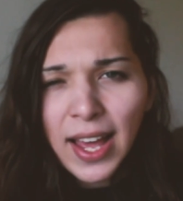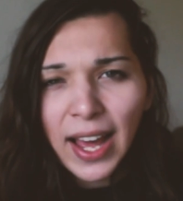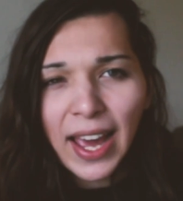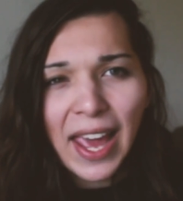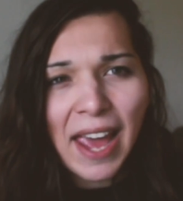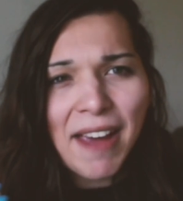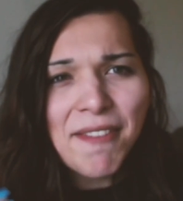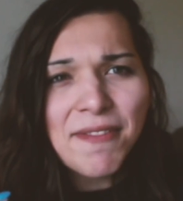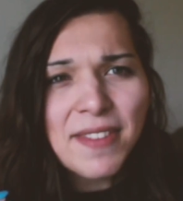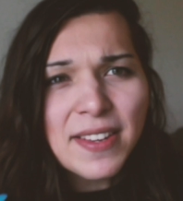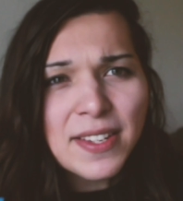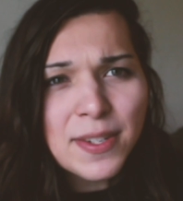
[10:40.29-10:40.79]
I
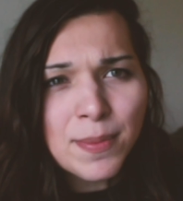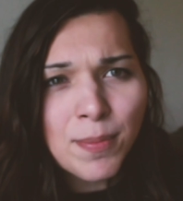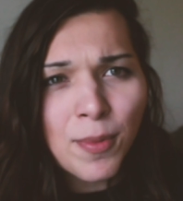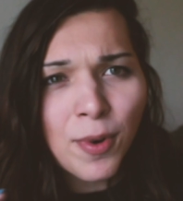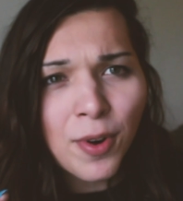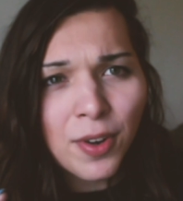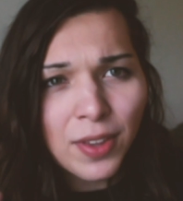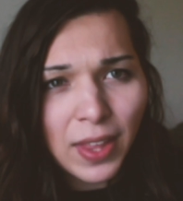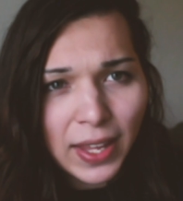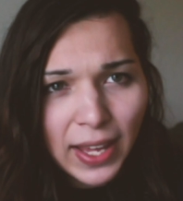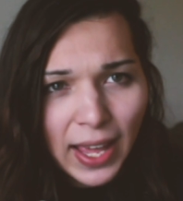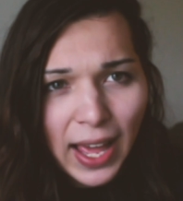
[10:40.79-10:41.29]
have this
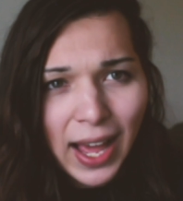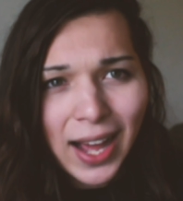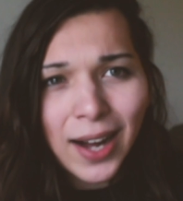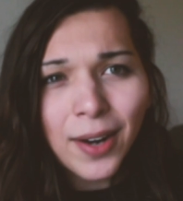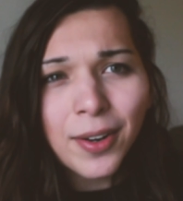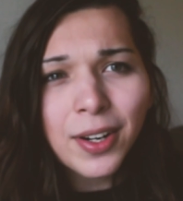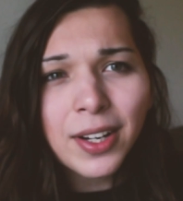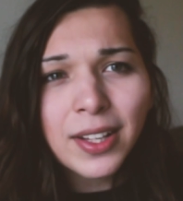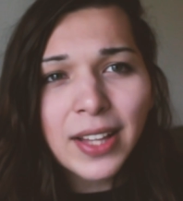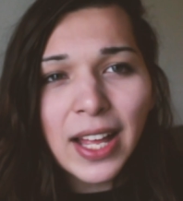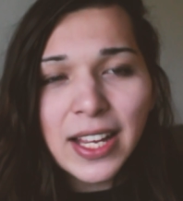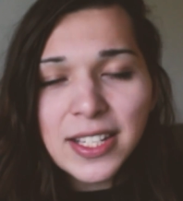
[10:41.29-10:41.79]
more like
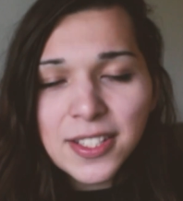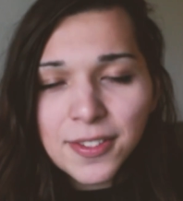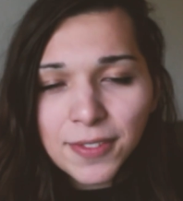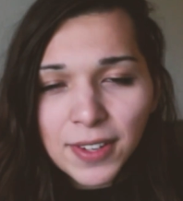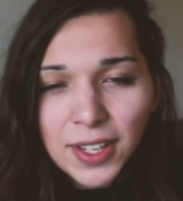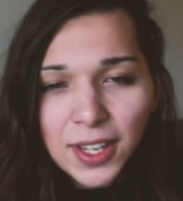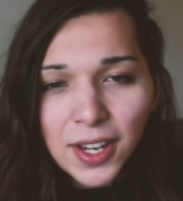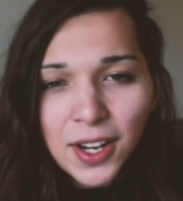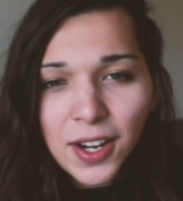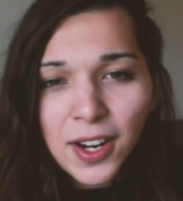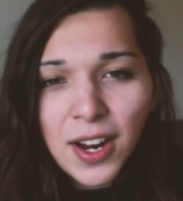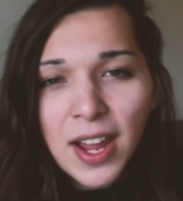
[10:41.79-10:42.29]
hourglass
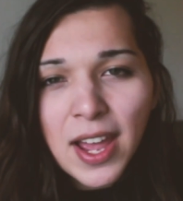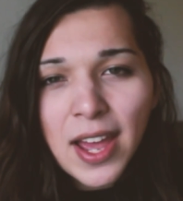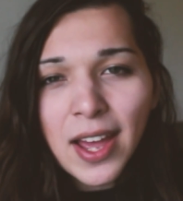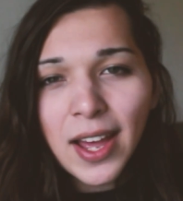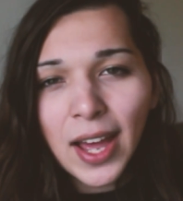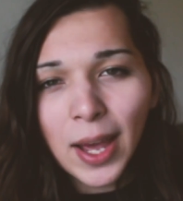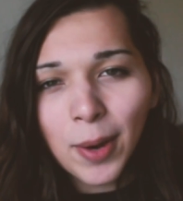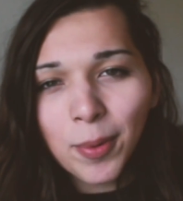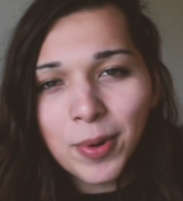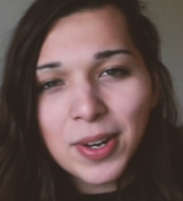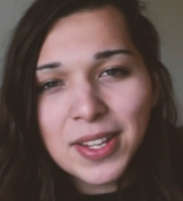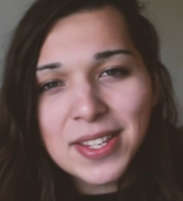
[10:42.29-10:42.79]
figure.
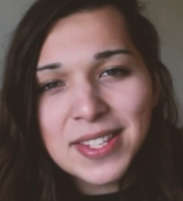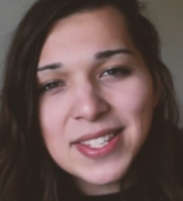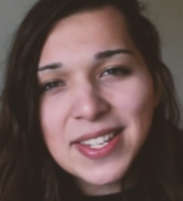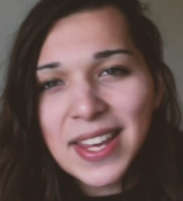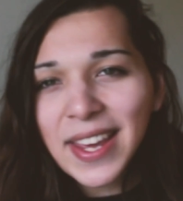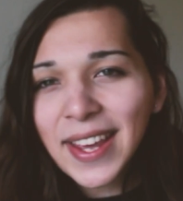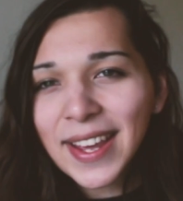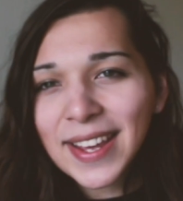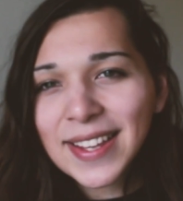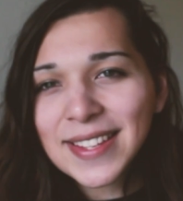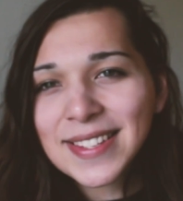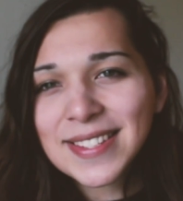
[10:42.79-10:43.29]
I wouldn't
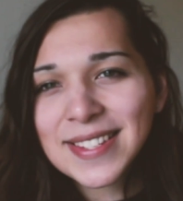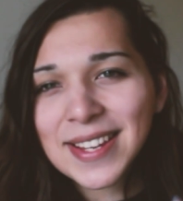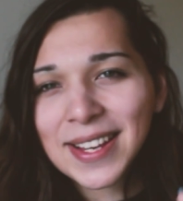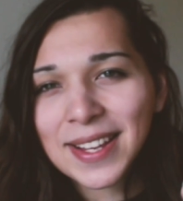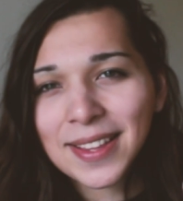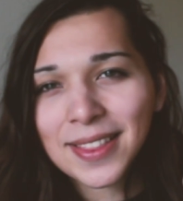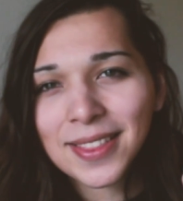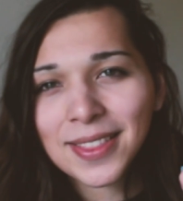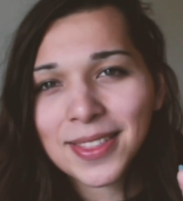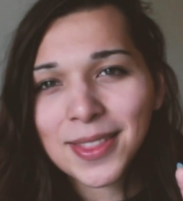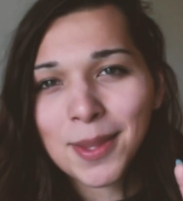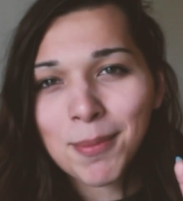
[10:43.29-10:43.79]
say it's
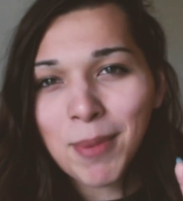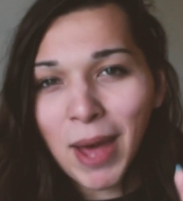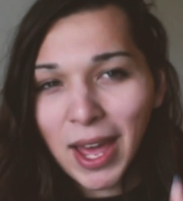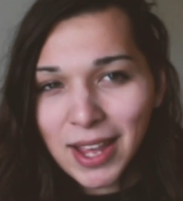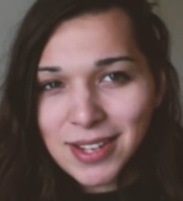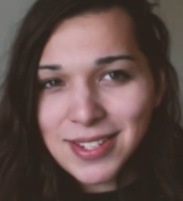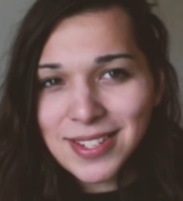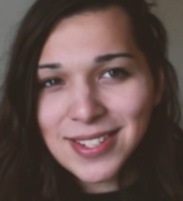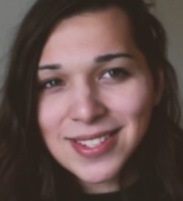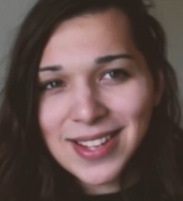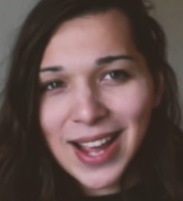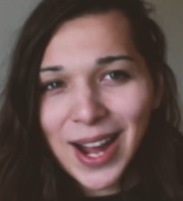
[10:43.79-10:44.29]
like the
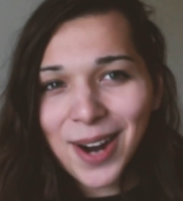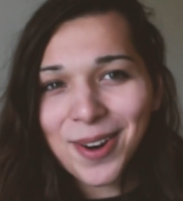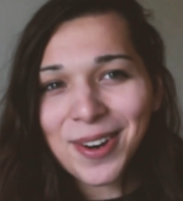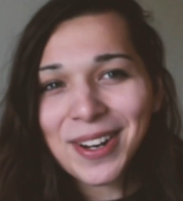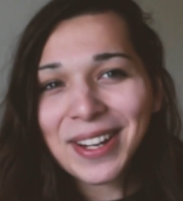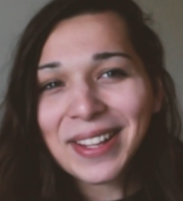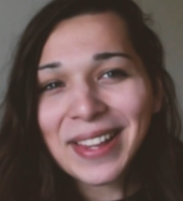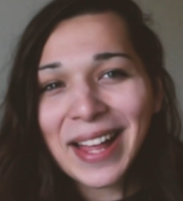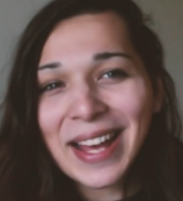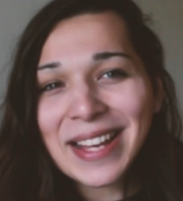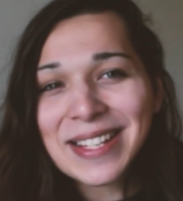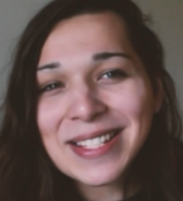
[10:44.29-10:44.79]
best
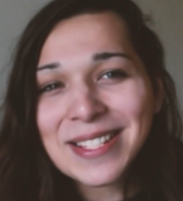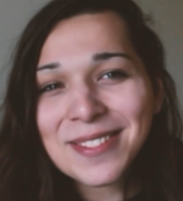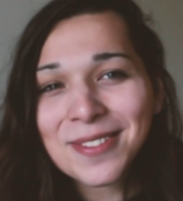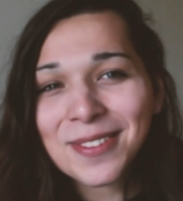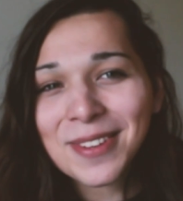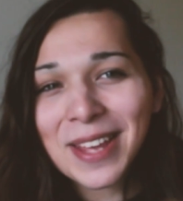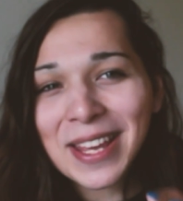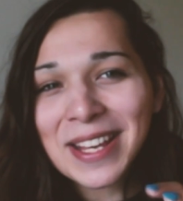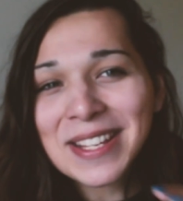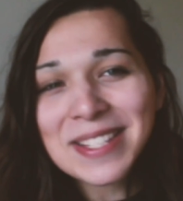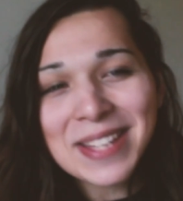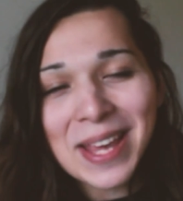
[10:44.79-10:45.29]
hourglass
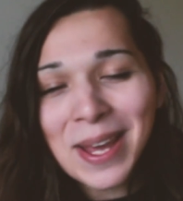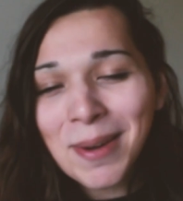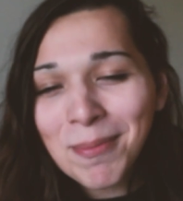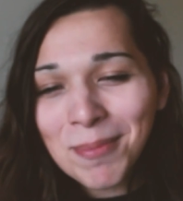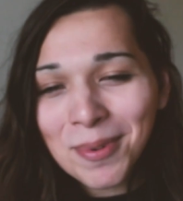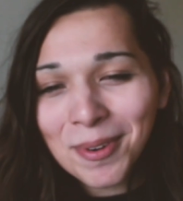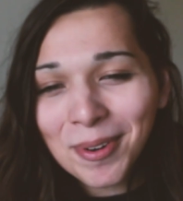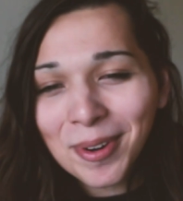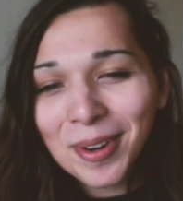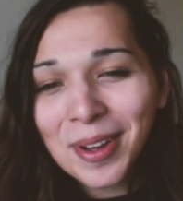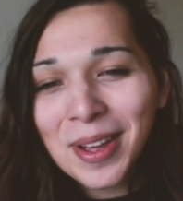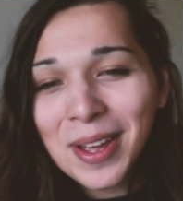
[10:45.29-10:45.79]

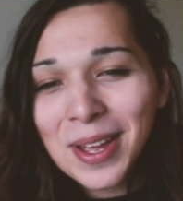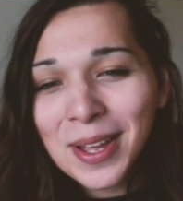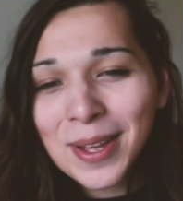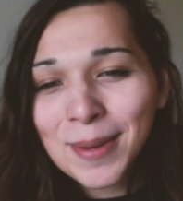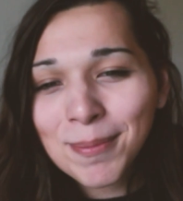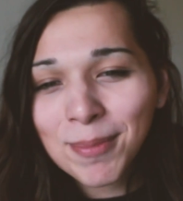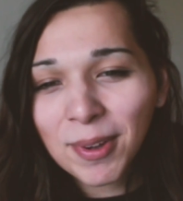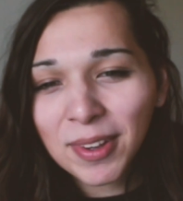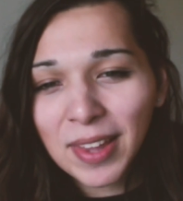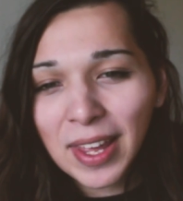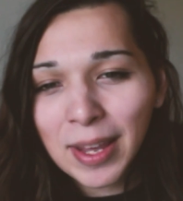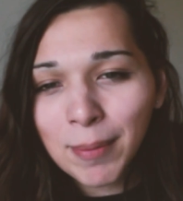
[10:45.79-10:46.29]
example,
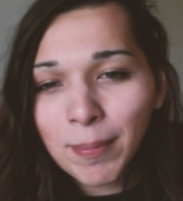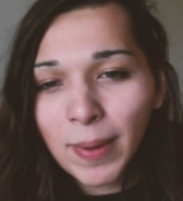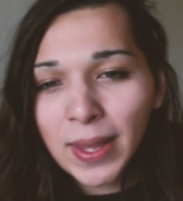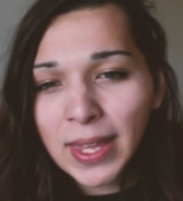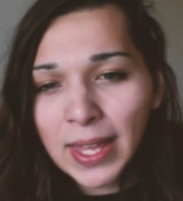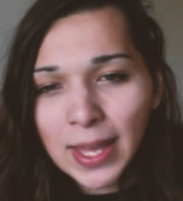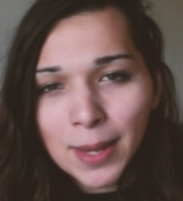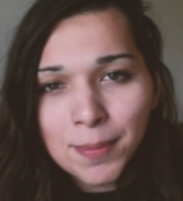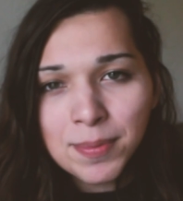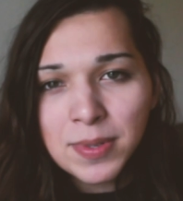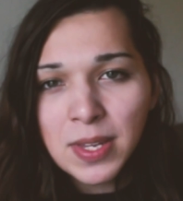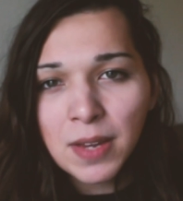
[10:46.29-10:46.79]
but like my
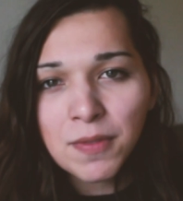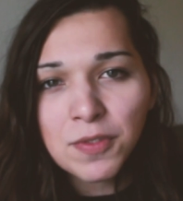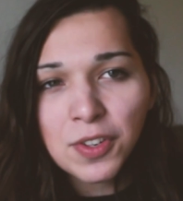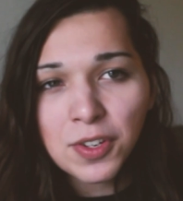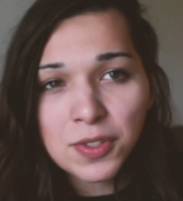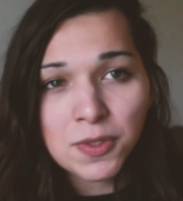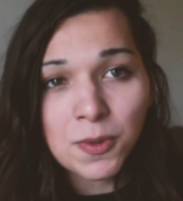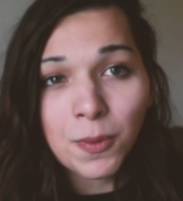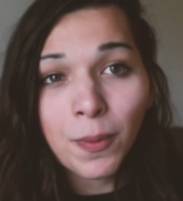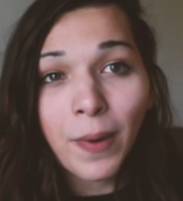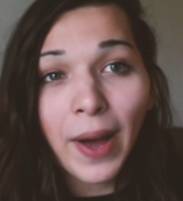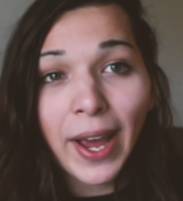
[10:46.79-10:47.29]
hips have
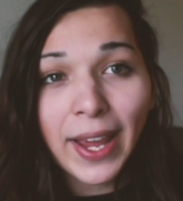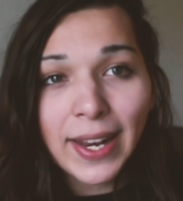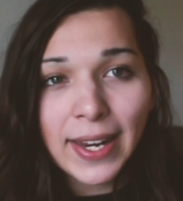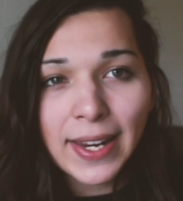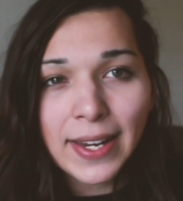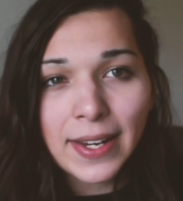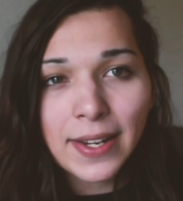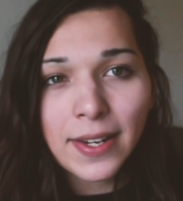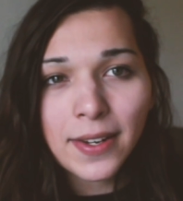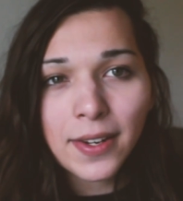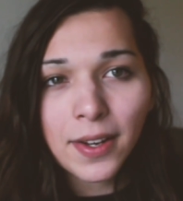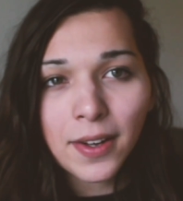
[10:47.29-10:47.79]
just
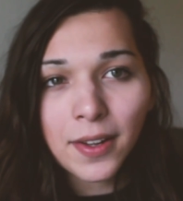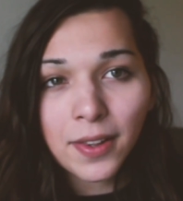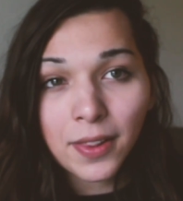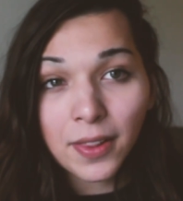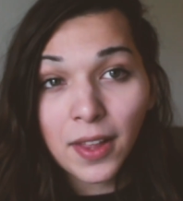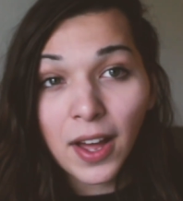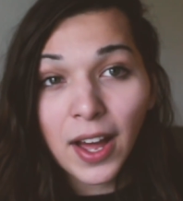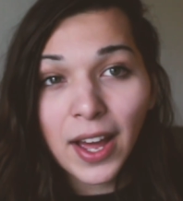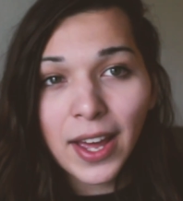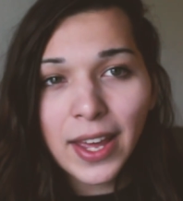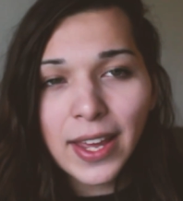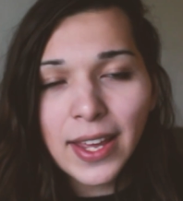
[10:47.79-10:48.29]
widened a
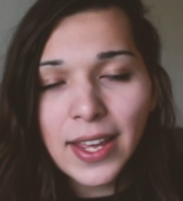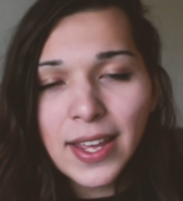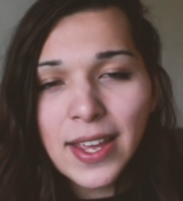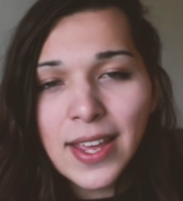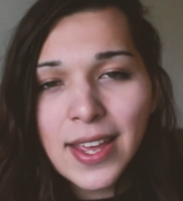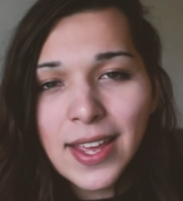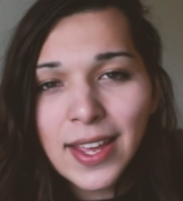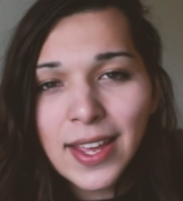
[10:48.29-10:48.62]
lot.